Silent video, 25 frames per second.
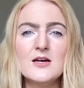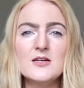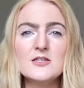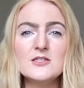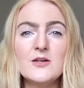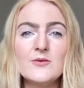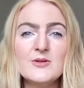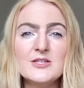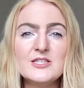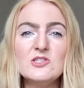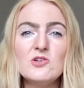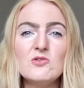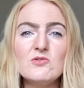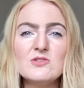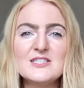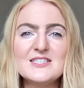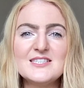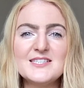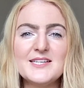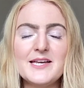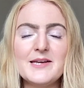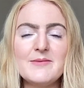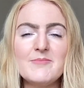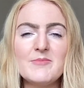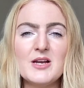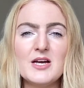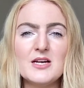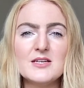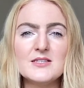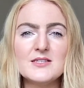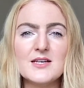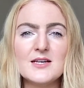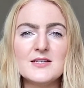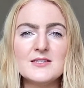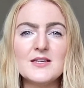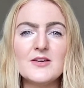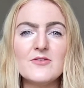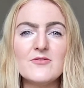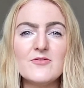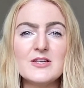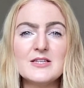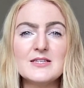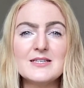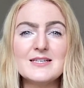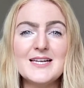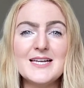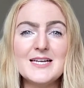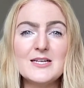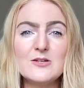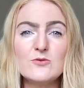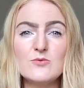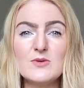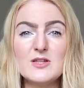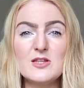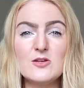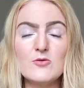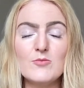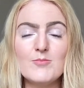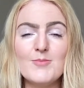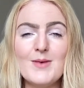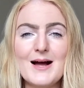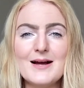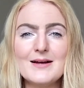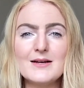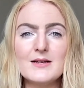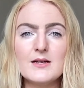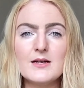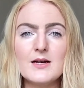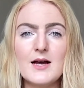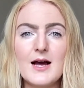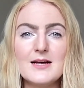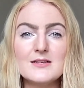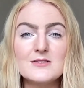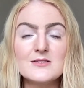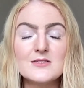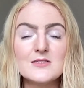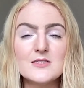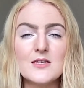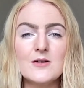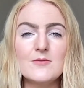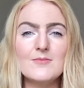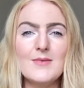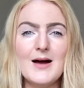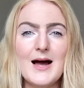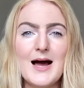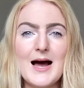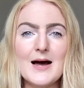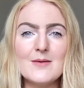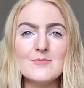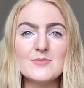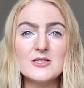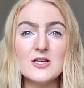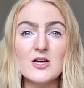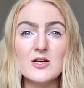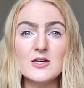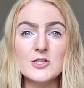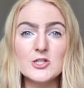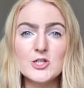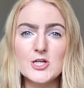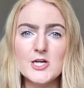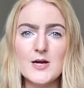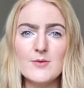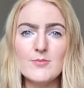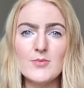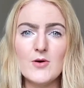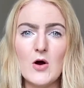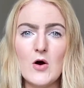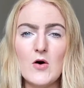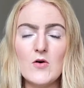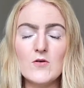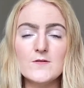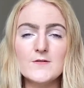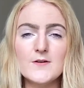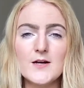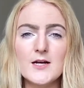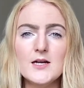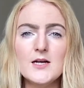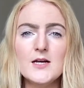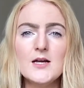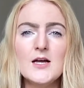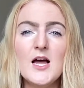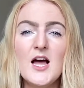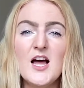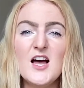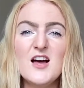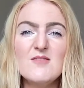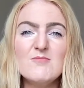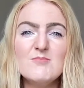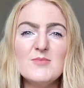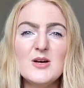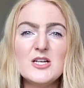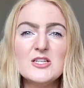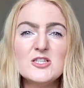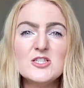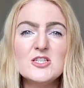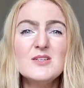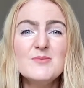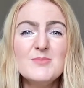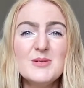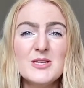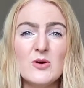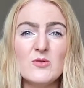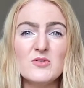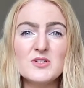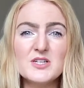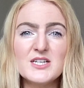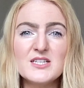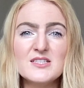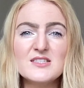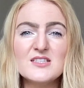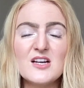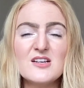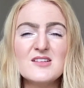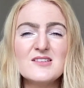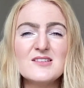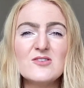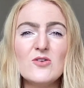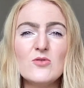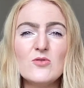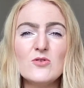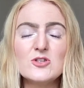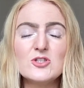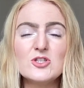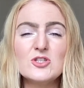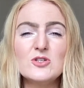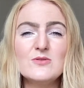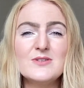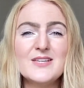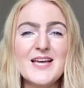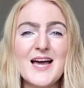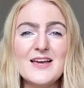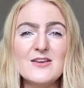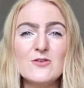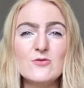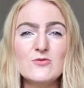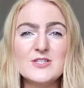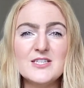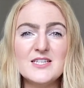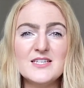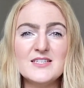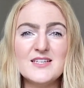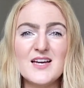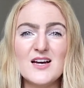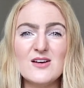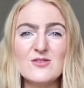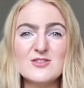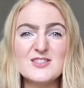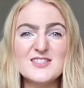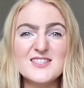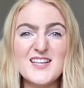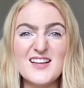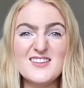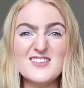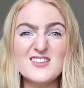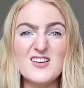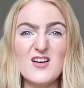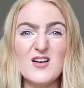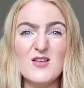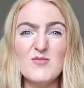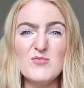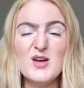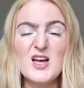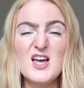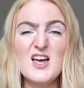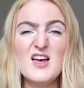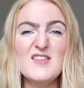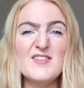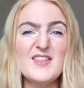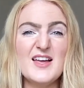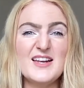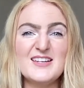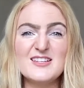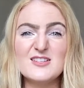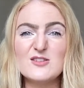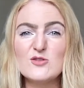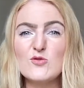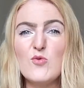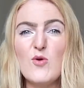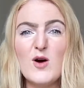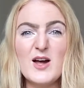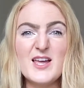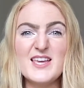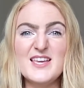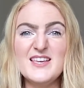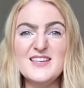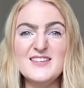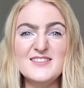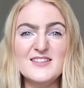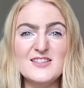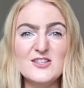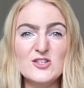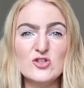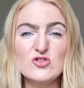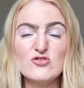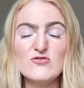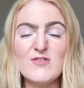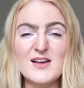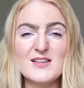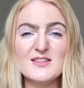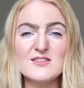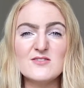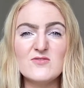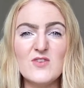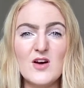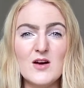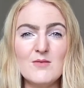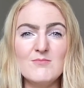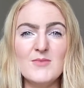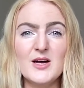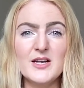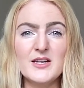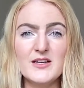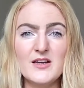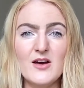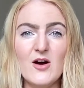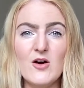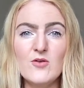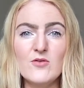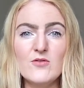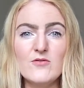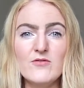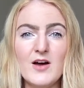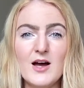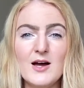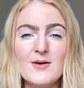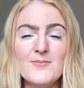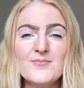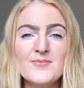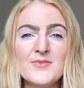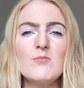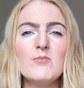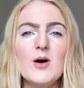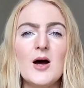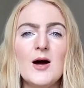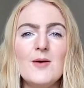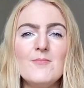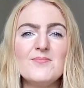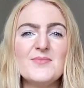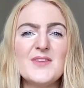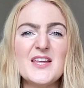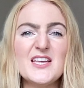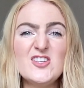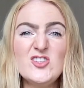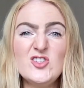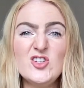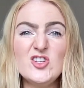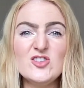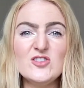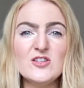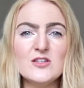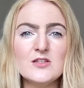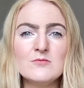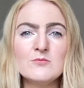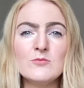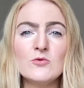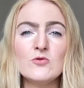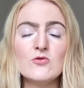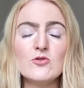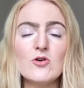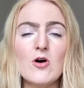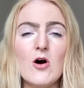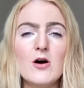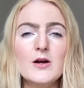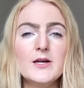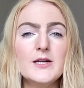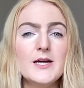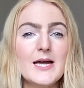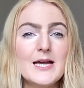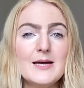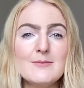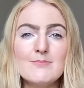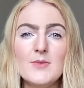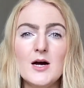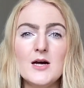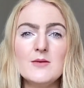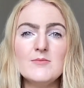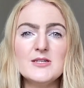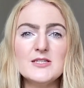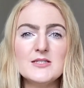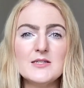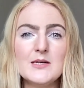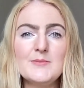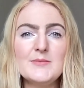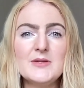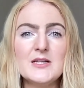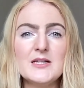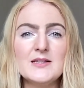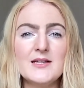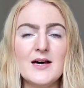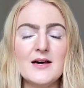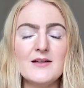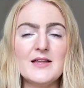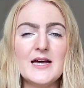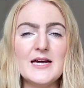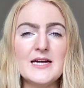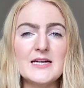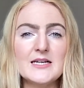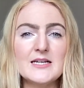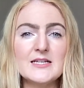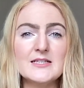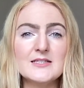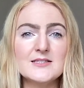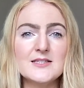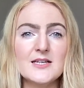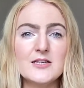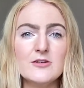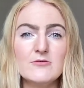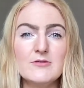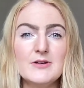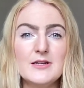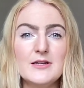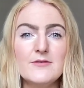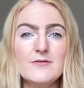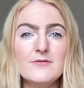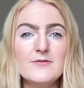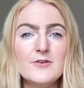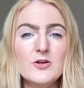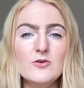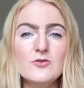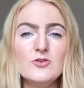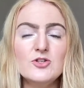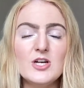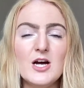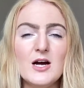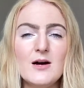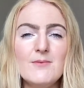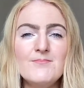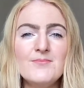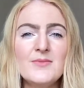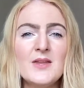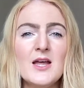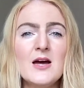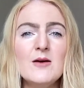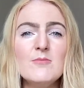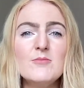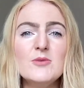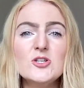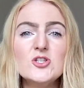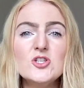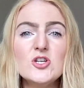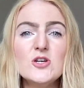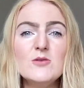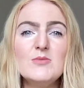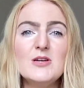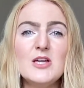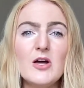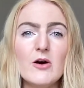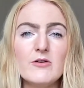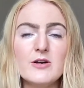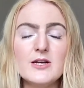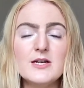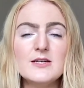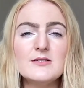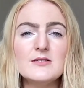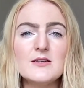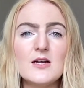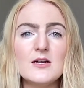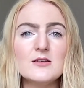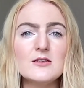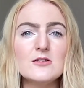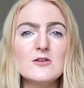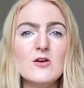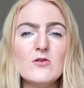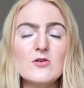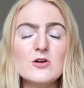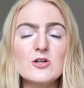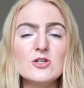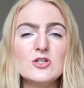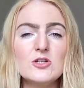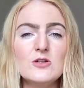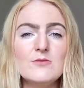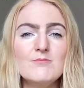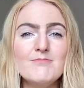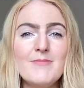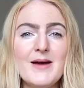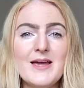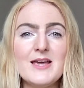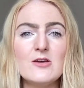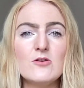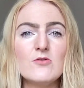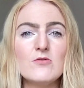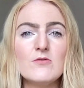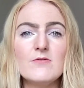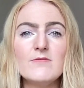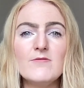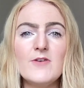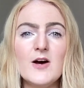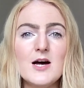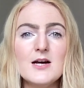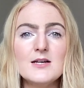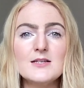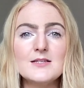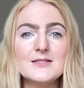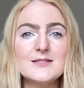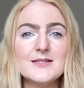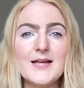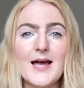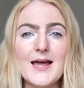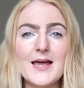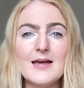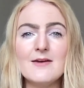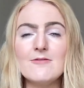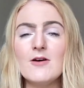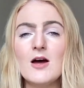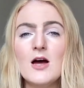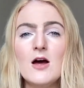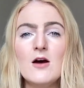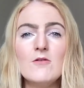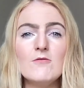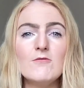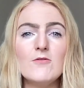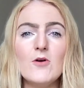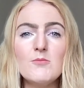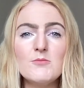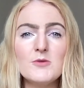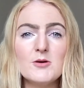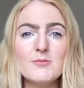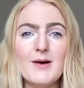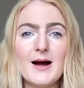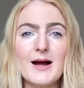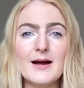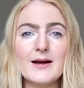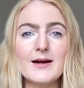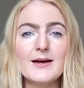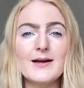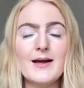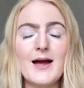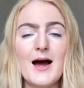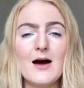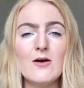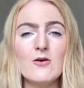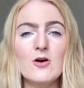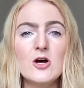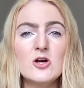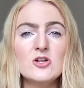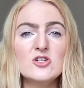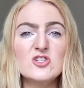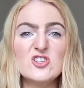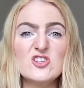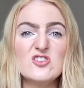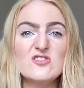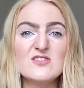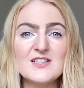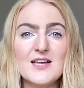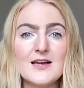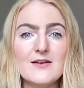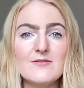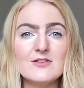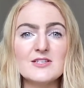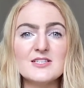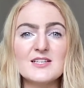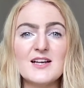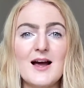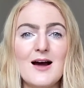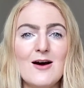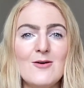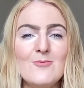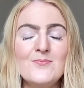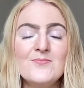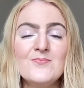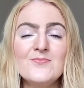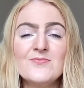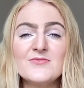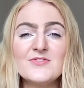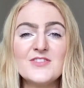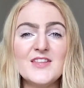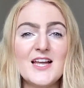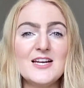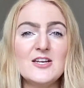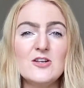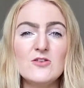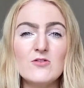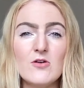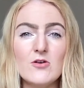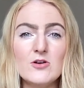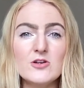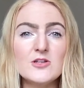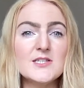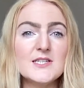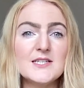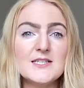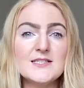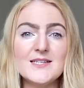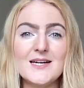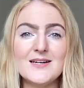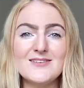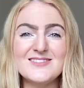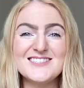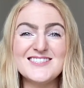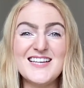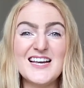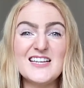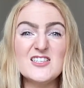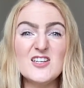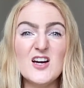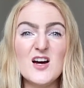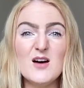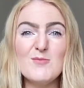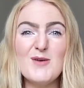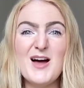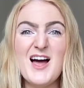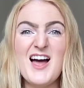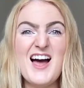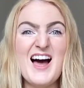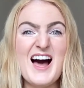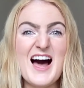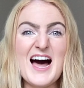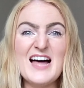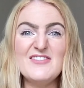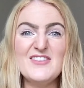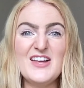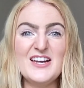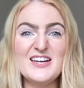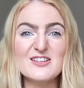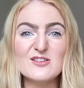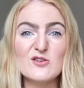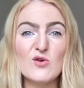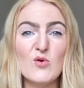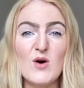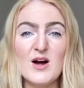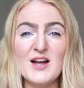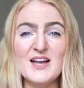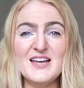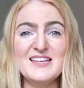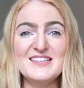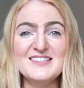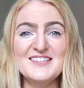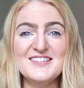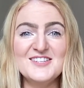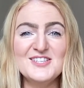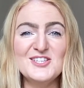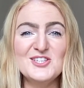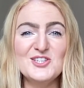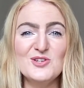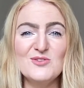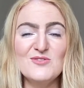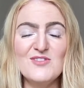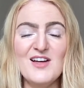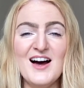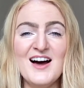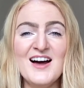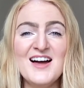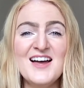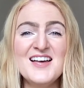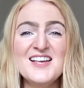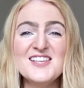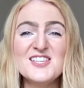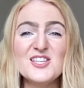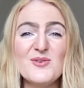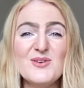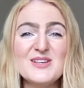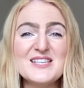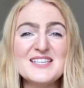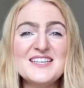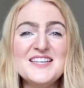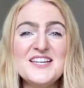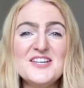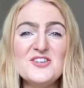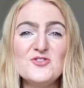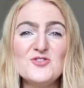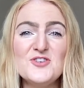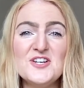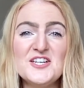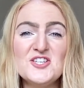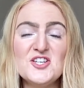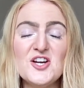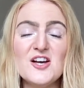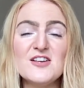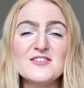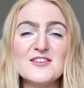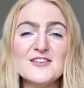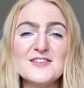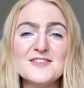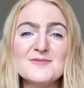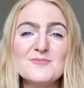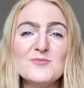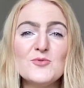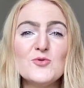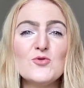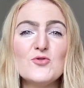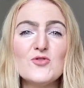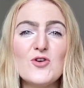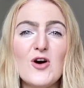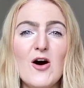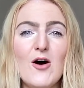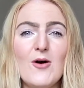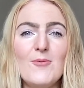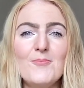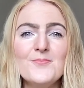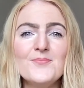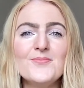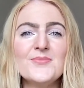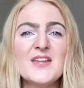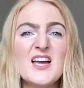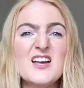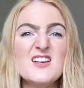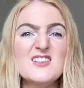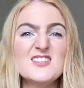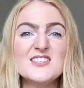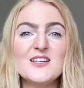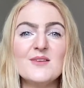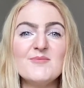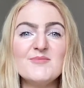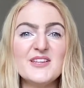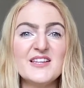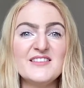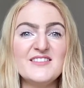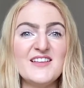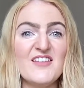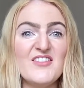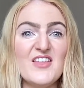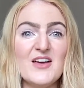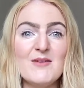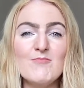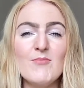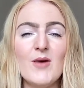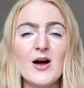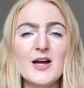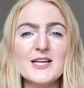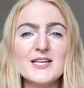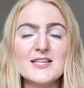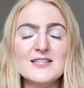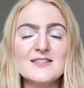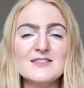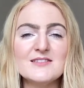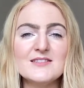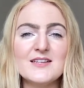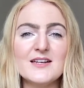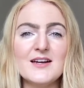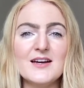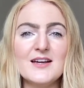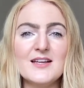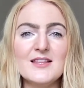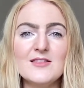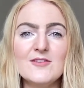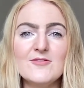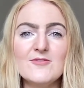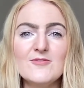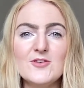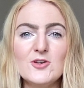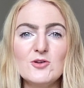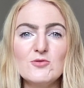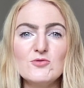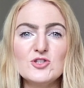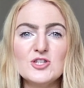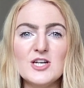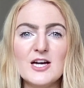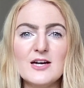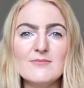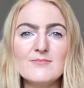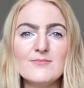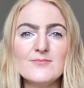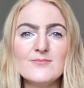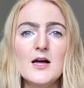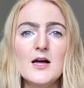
So it's not seamless as if it's linked with your bank, as some apps like Chip offer, but to be honest, as long as you get your details set up, then it's quite easy to transfer money over. But it's just a small con. It might be something that they consider in the future, but to be honest, as long as you make your first save from your bank account to your savings account, then you've got your details set up and then it's quite easy to do that. So it's literally just a small con, something that they might consider in the future.